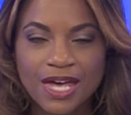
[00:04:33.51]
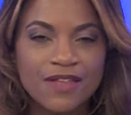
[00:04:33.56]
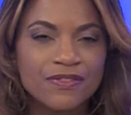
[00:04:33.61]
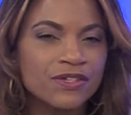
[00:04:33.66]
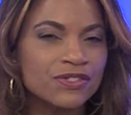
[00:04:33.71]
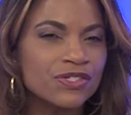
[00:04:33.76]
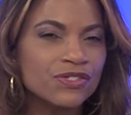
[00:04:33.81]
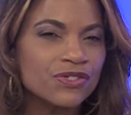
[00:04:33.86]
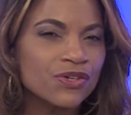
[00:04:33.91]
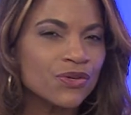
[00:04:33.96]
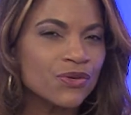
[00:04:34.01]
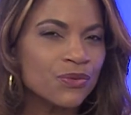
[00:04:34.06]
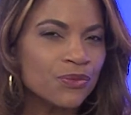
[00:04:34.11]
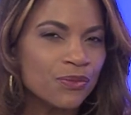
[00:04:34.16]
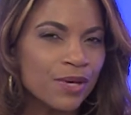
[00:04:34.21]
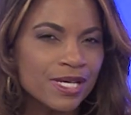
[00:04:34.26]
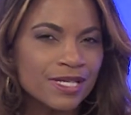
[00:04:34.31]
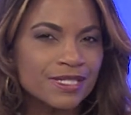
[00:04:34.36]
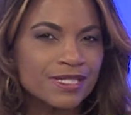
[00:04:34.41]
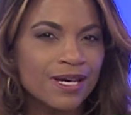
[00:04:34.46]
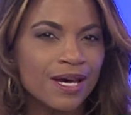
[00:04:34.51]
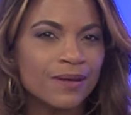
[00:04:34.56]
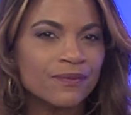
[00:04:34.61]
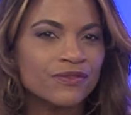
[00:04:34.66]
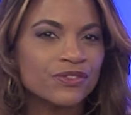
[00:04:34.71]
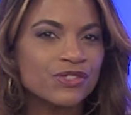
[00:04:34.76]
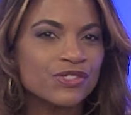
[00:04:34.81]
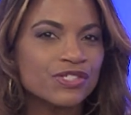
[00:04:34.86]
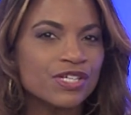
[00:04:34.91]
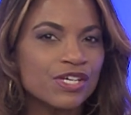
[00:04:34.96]
this is a great time
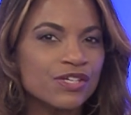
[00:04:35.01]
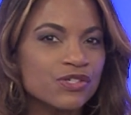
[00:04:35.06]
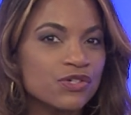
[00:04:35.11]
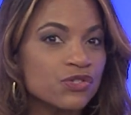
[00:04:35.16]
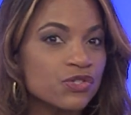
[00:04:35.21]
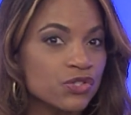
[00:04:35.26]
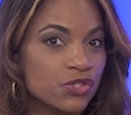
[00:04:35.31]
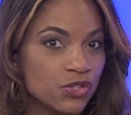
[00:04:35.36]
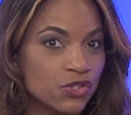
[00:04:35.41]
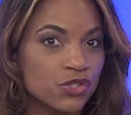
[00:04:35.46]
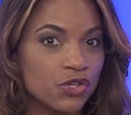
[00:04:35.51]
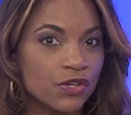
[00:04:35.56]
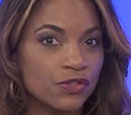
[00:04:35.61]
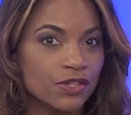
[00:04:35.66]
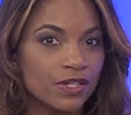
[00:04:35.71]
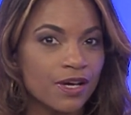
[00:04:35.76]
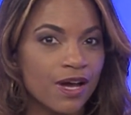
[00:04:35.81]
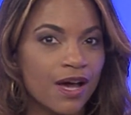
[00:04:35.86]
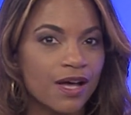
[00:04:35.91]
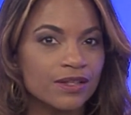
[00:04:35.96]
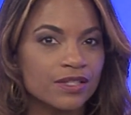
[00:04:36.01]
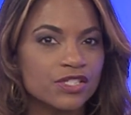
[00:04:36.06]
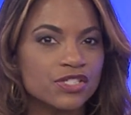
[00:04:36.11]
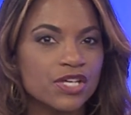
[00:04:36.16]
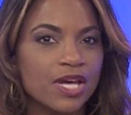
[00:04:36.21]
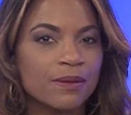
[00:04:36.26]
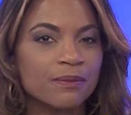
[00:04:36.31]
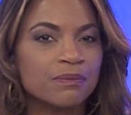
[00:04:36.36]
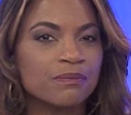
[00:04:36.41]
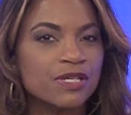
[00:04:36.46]
for seniors to start the college
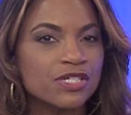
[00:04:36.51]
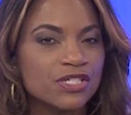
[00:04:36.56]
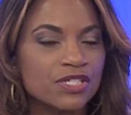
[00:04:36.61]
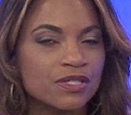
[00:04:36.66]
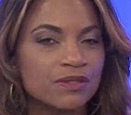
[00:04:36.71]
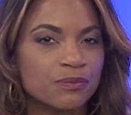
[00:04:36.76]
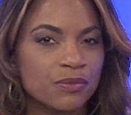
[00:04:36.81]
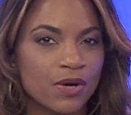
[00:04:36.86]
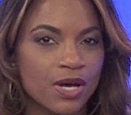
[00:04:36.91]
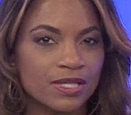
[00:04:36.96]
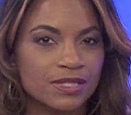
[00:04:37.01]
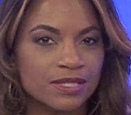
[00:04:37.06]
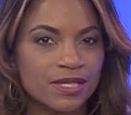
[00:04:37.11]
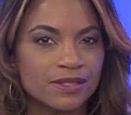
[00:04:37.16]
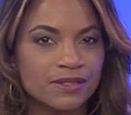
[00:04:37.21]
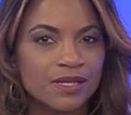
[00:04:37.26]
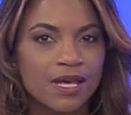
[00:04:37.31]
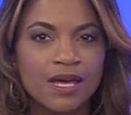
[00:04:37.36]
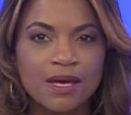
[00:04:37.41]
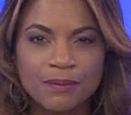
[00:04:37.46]
admission process